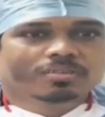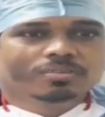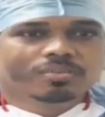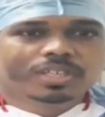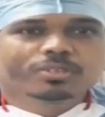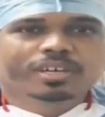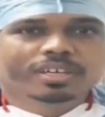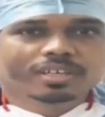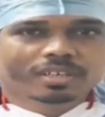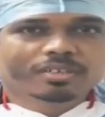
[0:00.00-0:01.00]

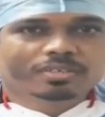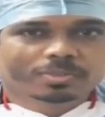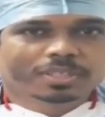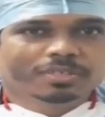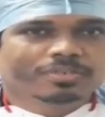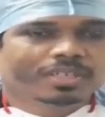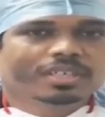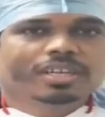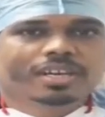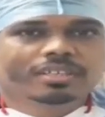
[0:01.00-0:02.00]
vasodilator
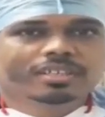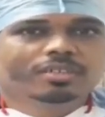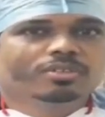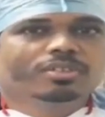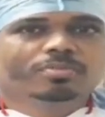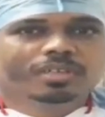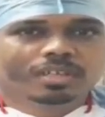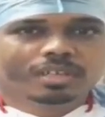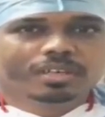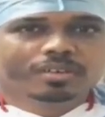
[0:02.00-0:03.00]
specifically acting on the
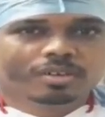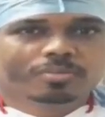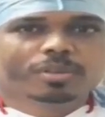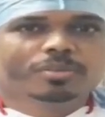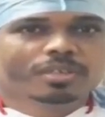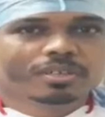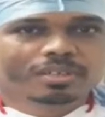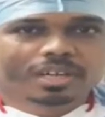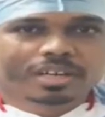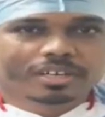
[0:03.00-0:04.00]
lung or
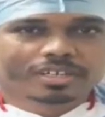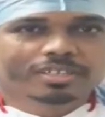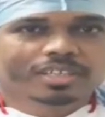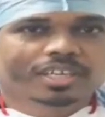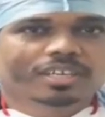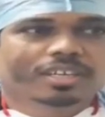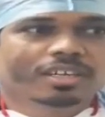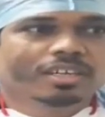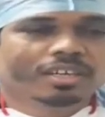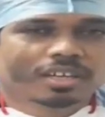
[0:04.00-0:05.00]
pulmonary arteries like
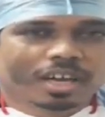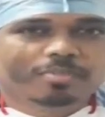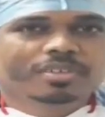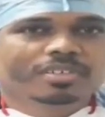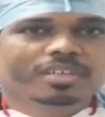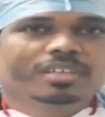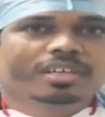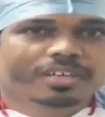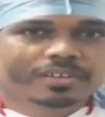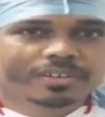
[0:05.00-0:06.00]

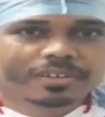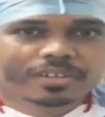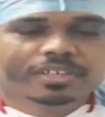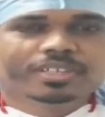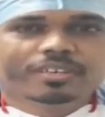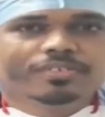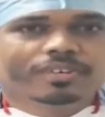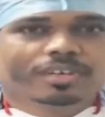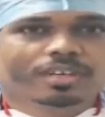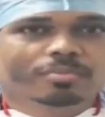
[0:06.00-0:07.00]
ambrisentan,
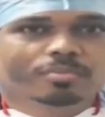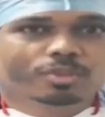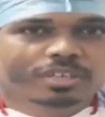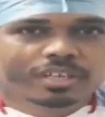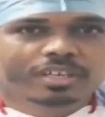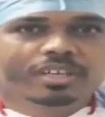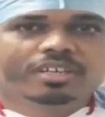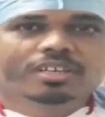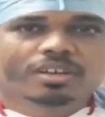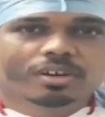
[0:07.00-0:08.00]

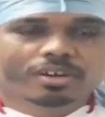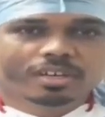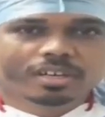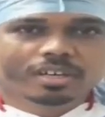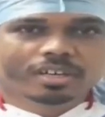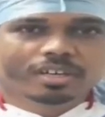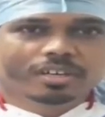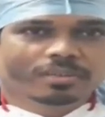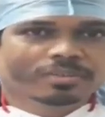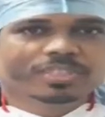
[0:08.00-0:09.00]
bosentan, or
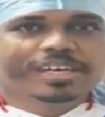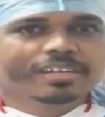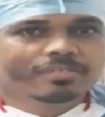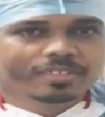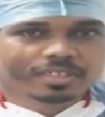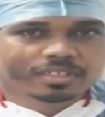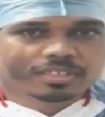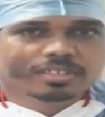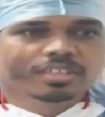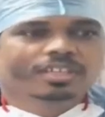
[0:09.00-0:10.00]

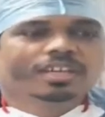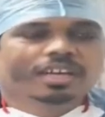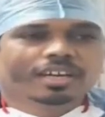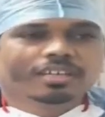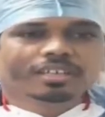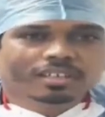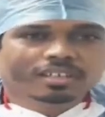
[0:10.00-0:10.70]
sildenafils. And